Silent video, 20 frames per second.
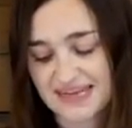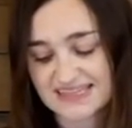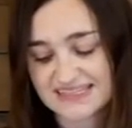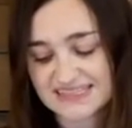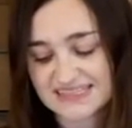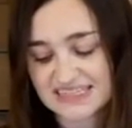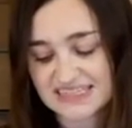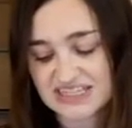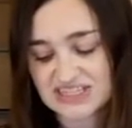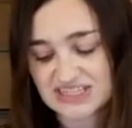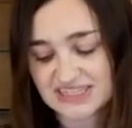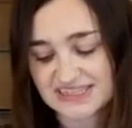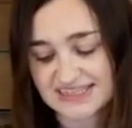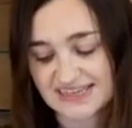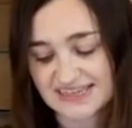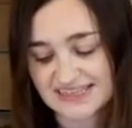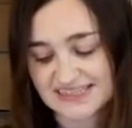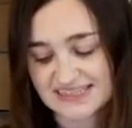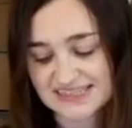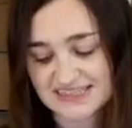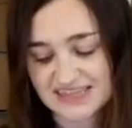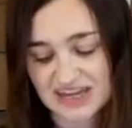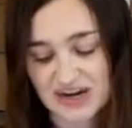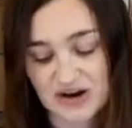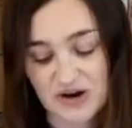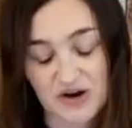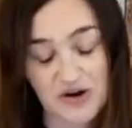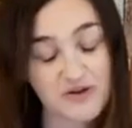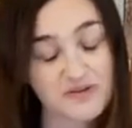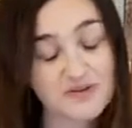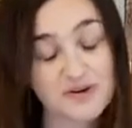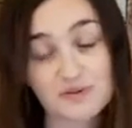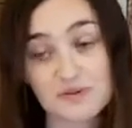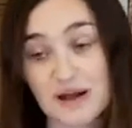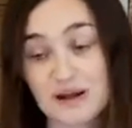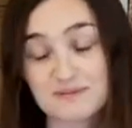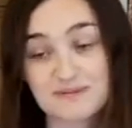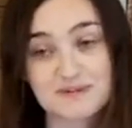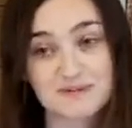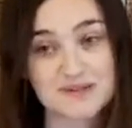and see Jesus, they are
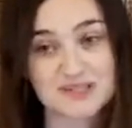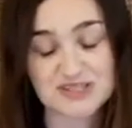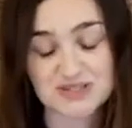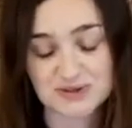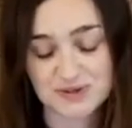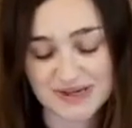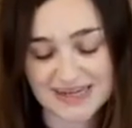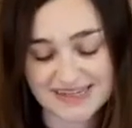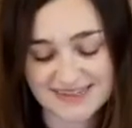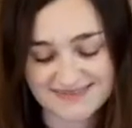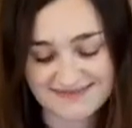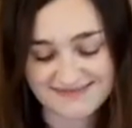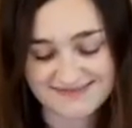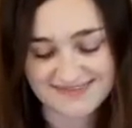overwhelmed with joy.